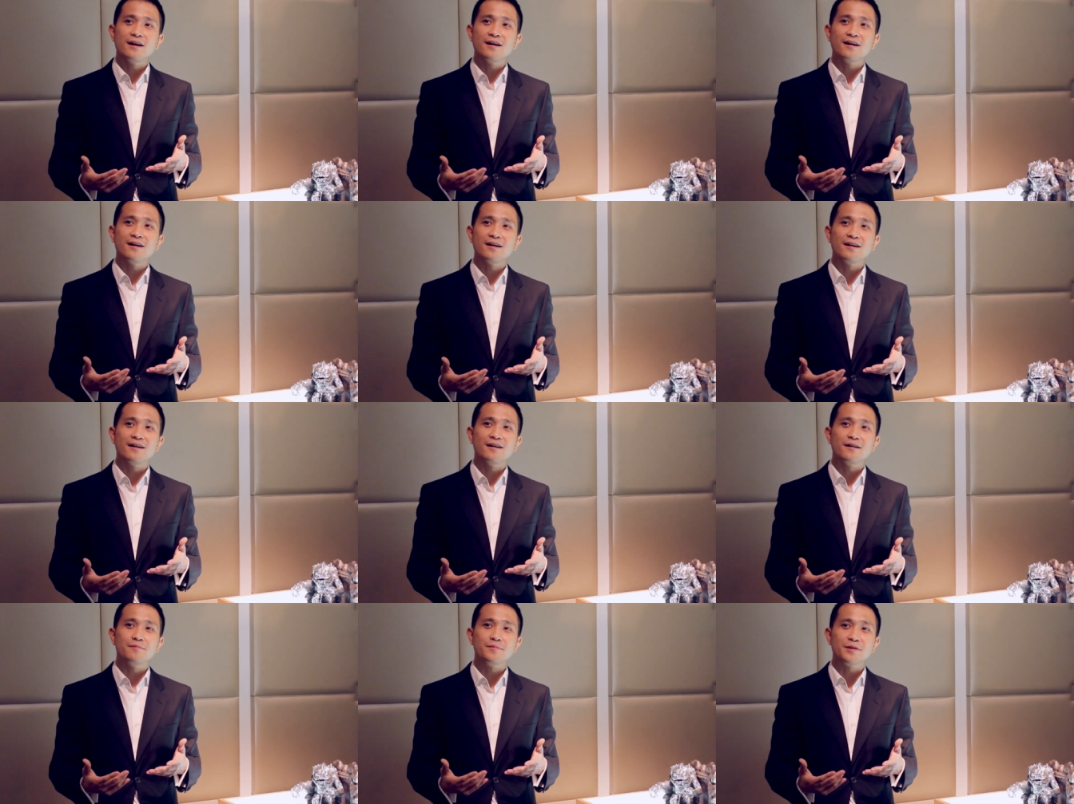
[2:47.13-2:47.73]

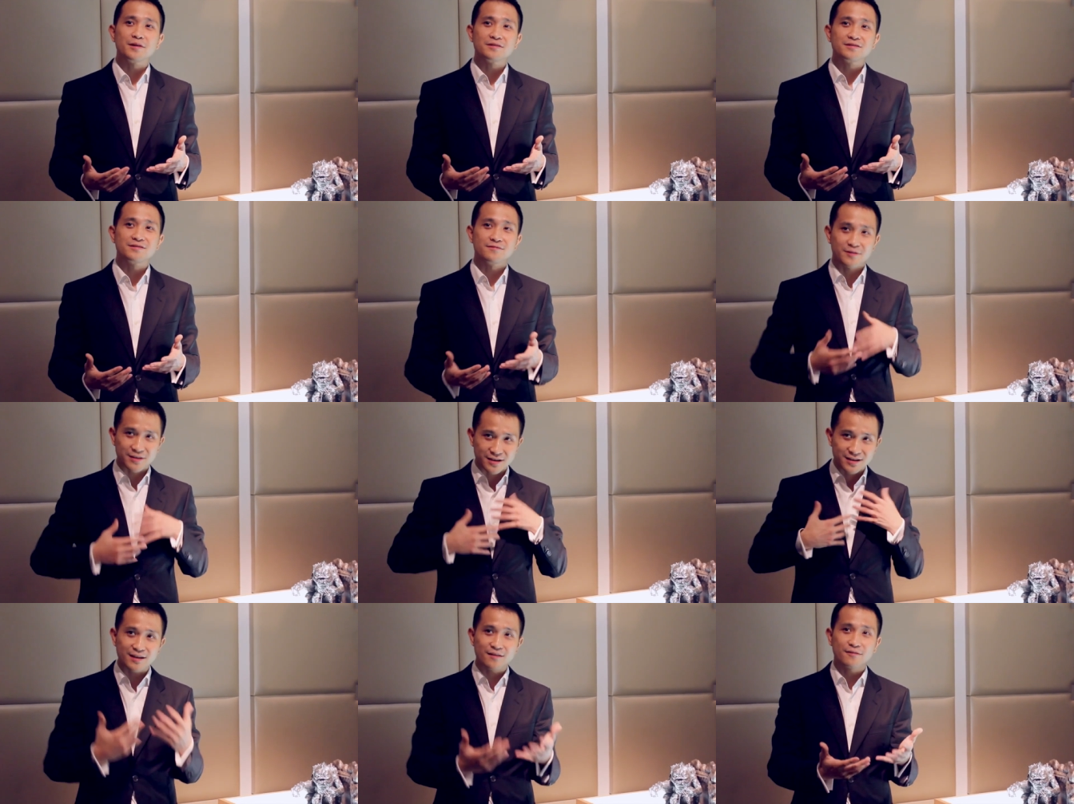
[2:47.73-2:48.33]
uh, because
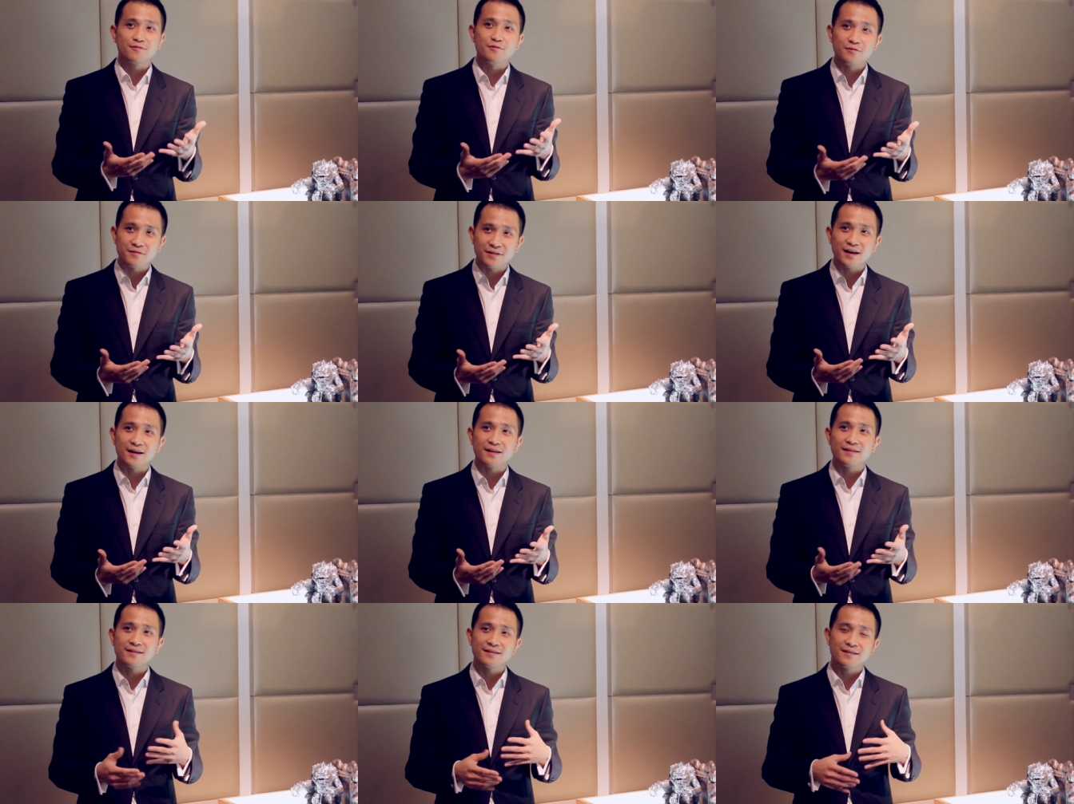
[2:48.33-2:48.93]
if you can get through
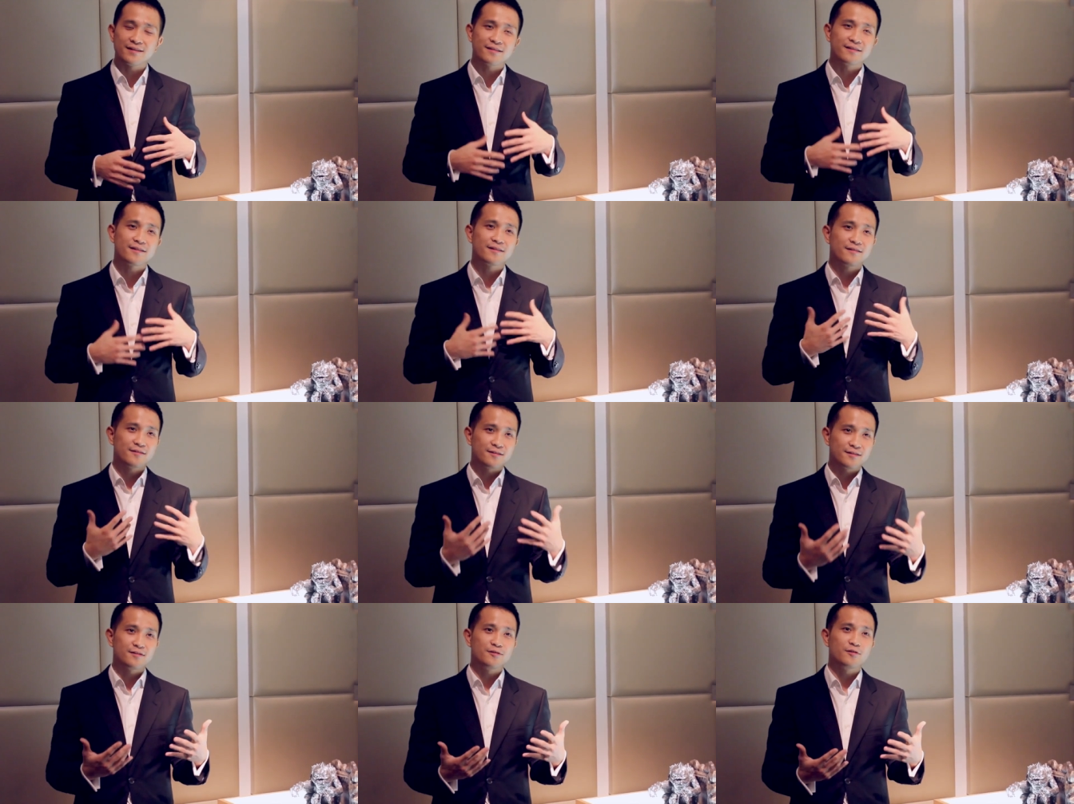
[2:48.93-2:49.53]
that, then I
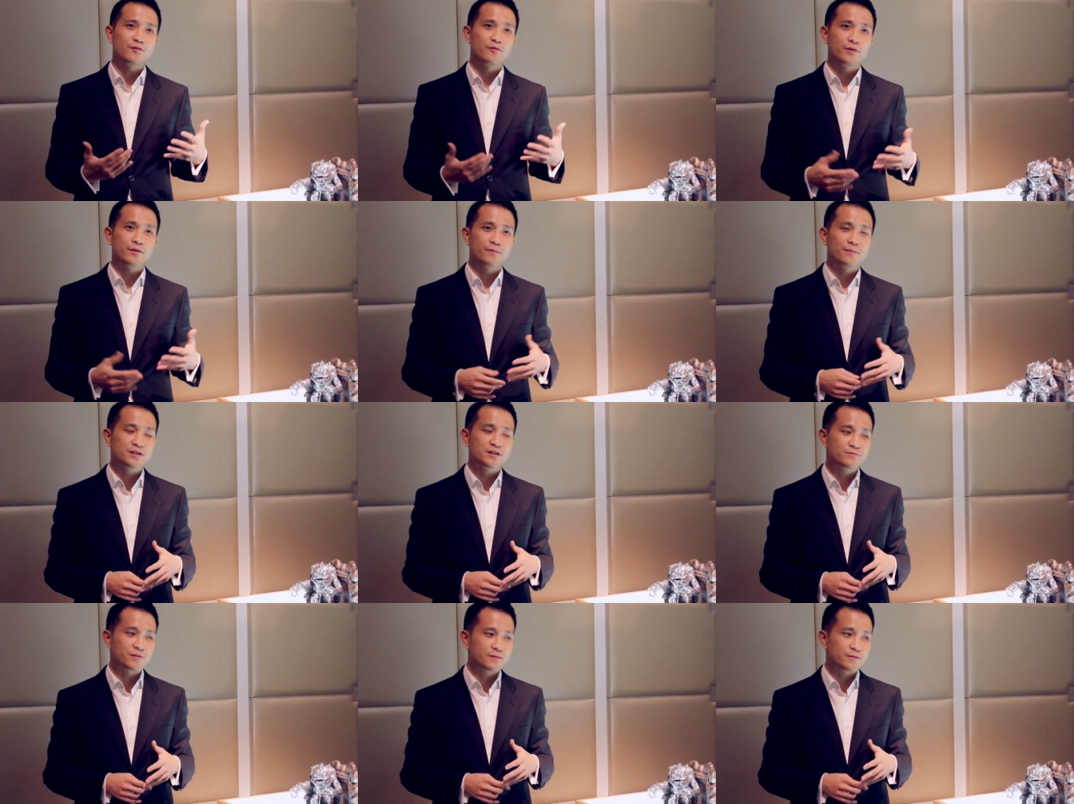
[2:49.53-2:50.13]
think you know we're
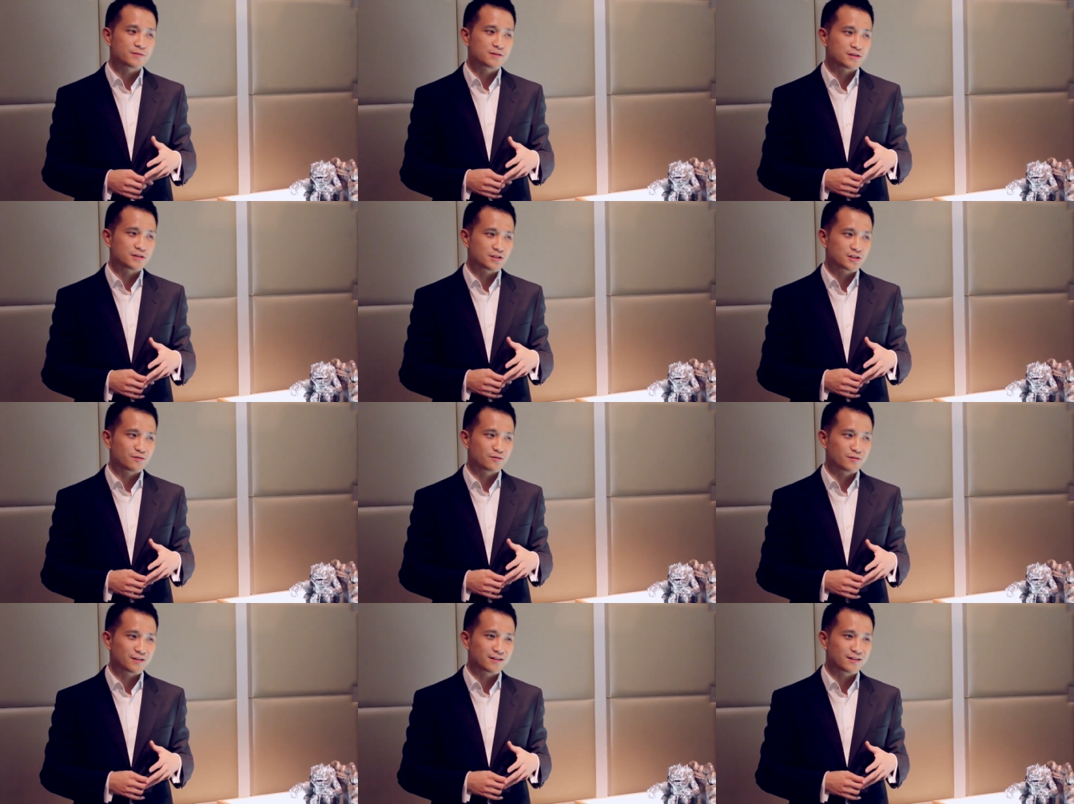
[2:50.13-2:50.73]
in much better
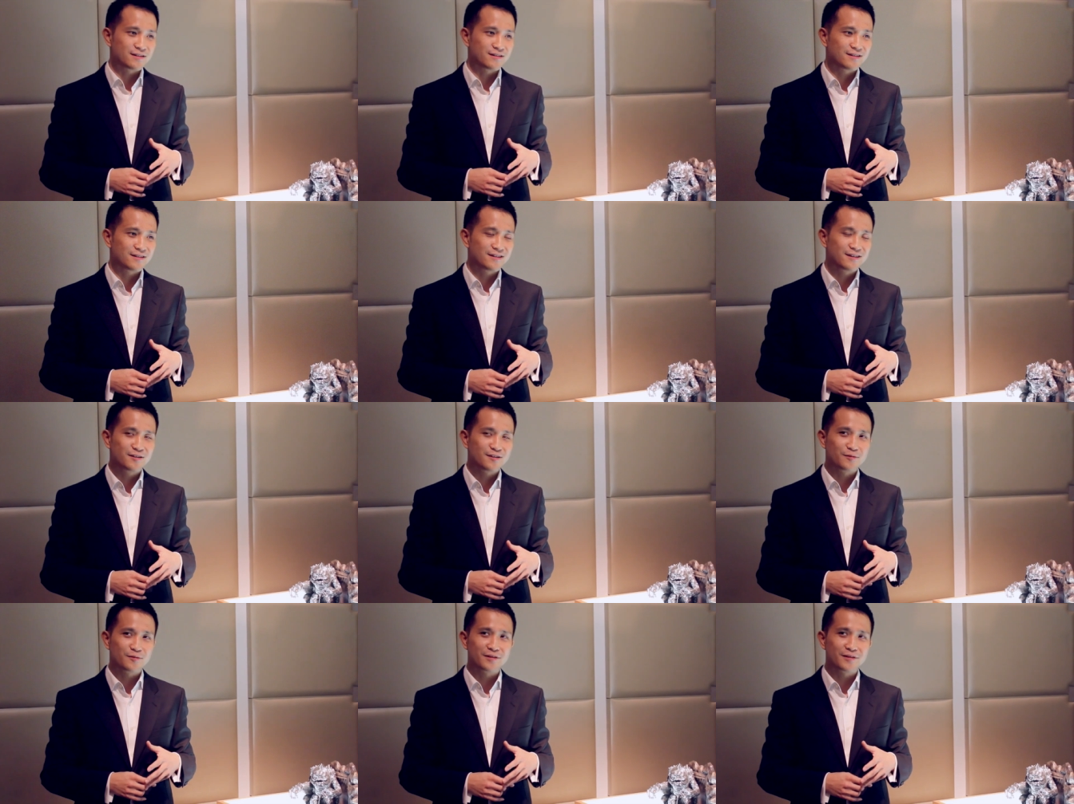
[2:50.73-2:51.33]
position with the,
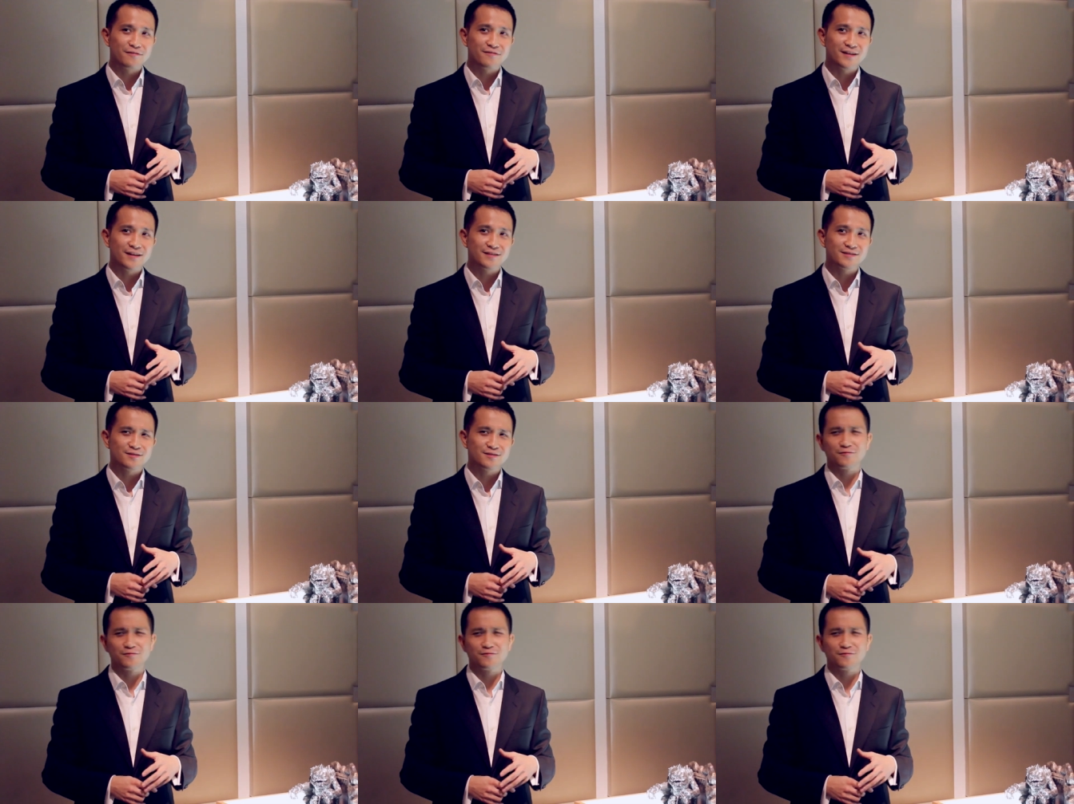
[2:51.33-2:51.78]
with the fans.